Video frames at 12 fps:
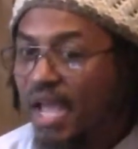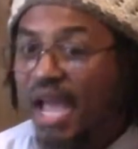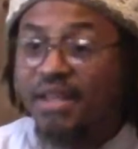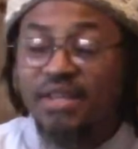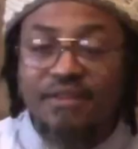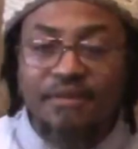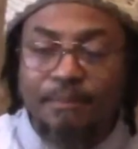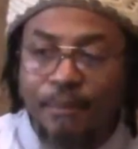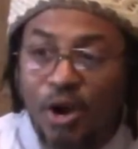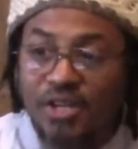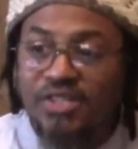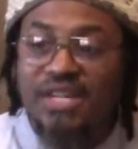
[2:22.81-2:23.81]
And even
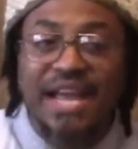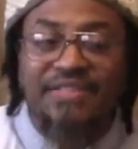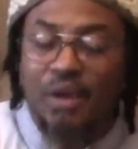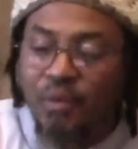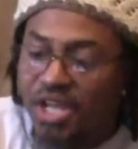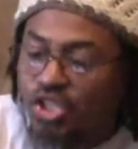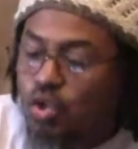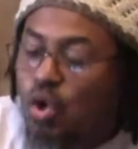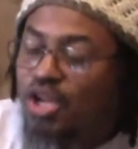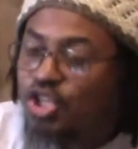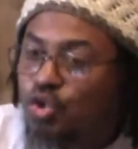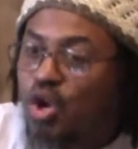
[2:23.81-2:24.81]
worse than that, they wear
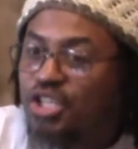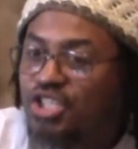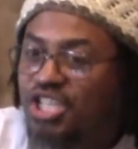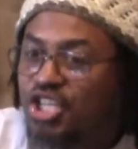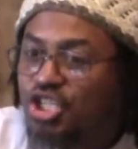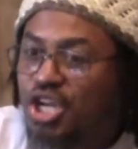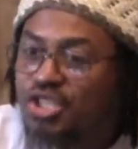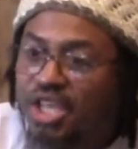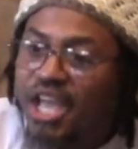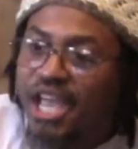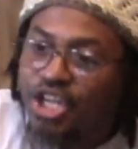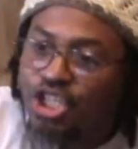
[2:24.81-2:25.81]
taut, short t-shirts
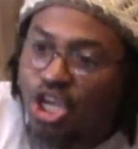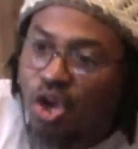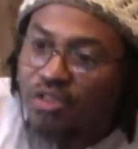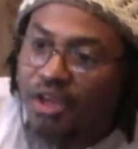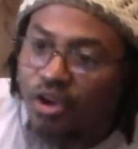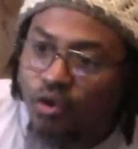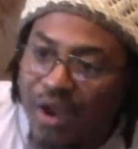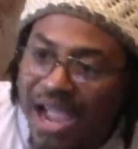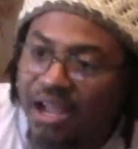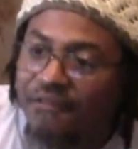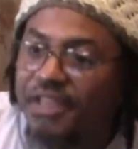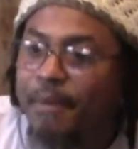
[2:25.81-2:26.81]
and show the
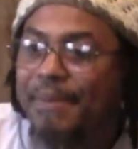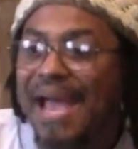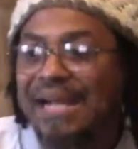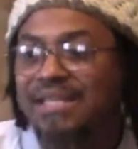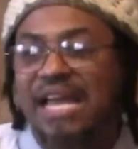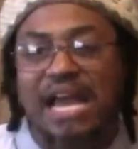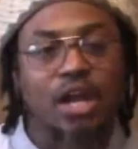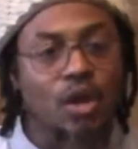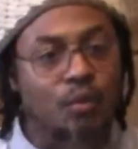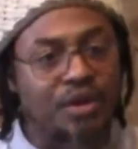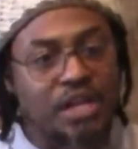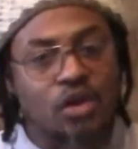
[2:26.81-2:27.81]
crack of their
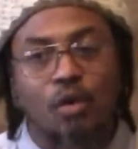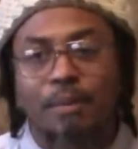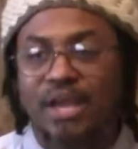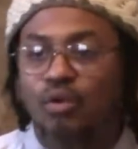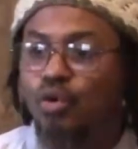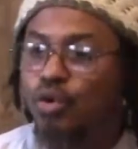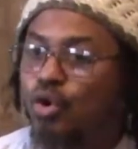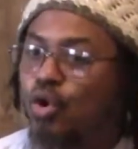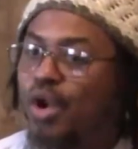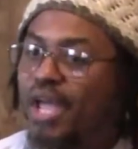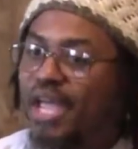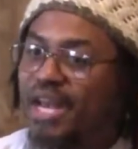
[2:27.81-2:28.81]
backside when they go make
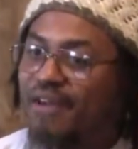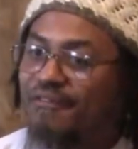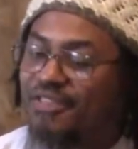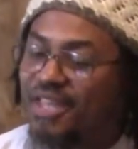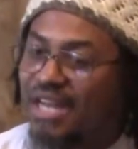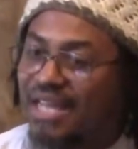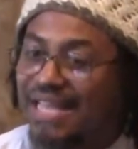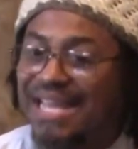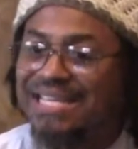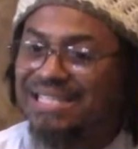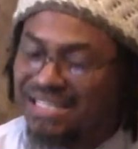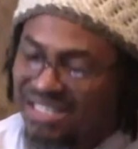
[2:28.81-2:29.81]
ruku and everything like
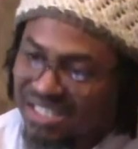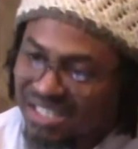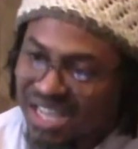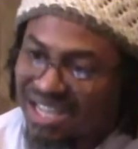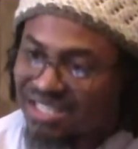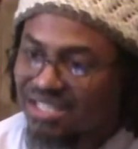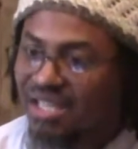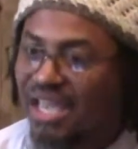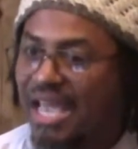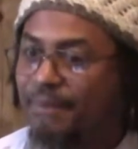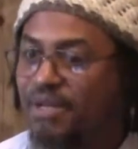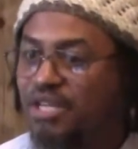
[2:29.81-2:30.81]
that. It's this disgusting
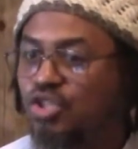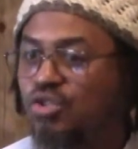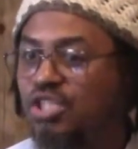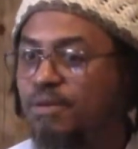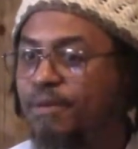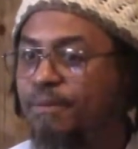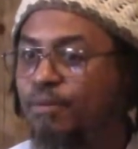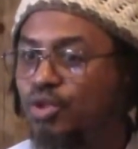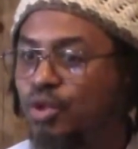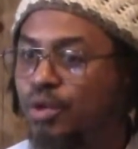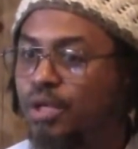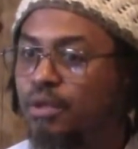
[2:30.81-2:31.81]
habit that you see people
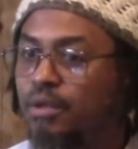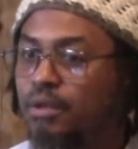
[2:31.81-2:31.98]
doing.